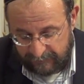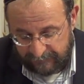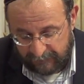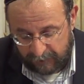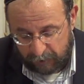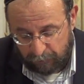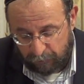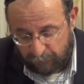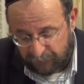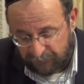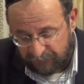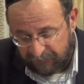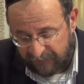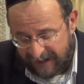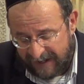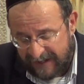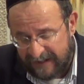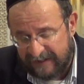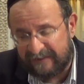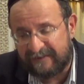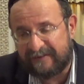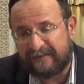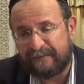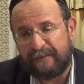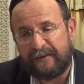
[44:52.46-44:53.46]
The
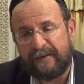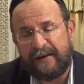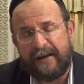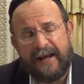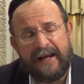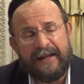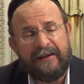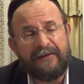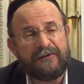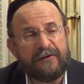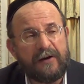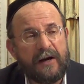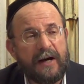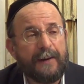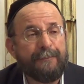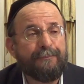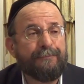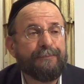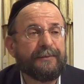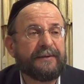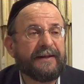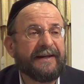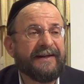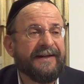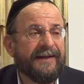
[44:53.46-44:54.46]
Crusades end
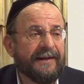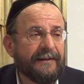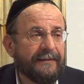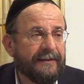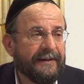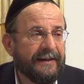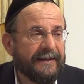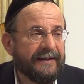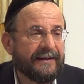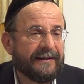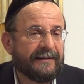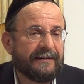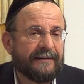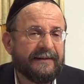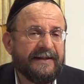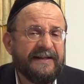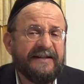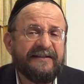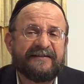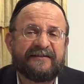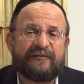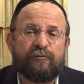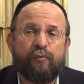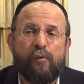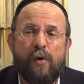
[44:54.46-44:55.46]
up killing at
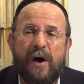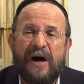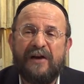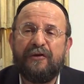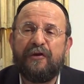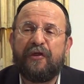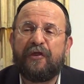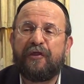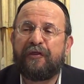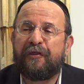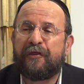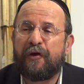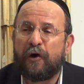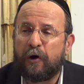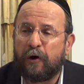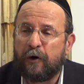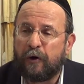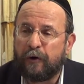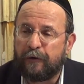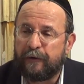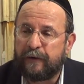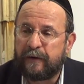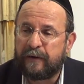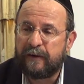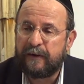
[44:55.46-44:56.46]
least one
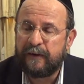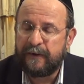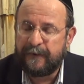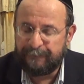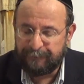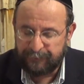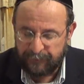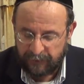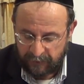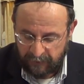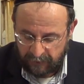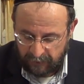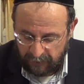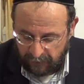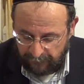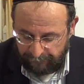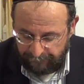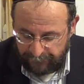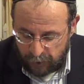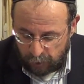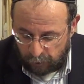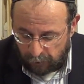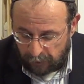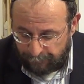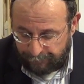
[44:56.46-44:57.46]
third
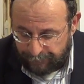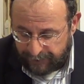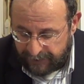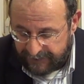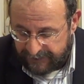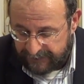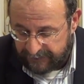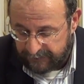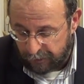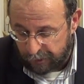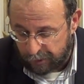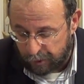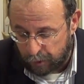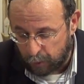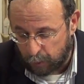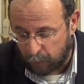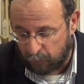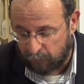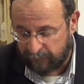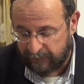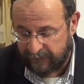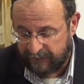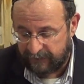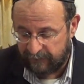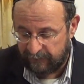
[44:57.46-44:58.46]
of European
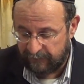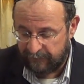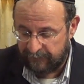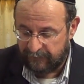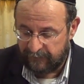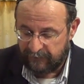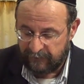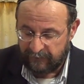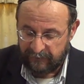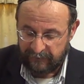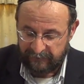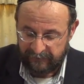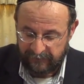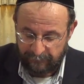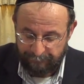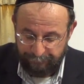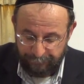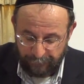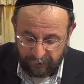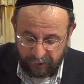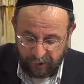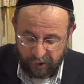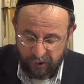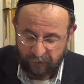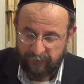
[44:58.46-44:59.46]
Jewry. They're
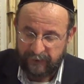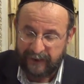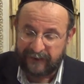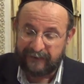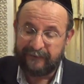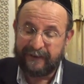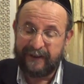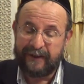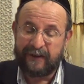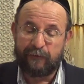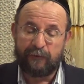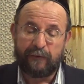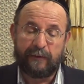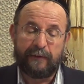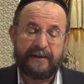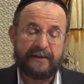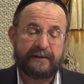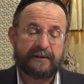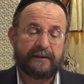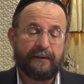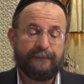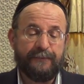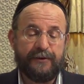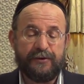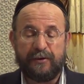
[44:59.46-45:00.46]
butchering literally
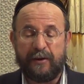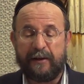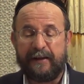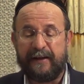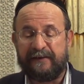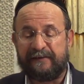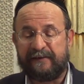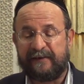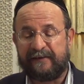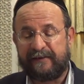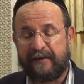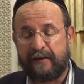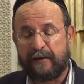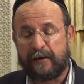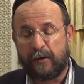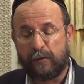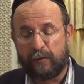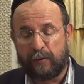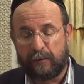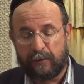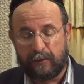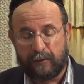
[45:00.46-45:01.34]
communities as they go